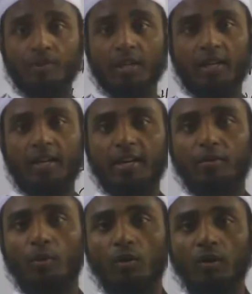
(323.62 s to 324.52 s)

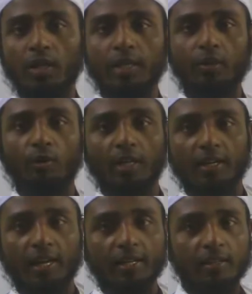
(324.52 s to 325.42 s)
Reading more, you can
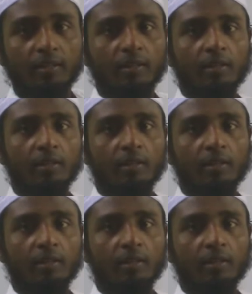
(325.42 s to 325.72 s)
gain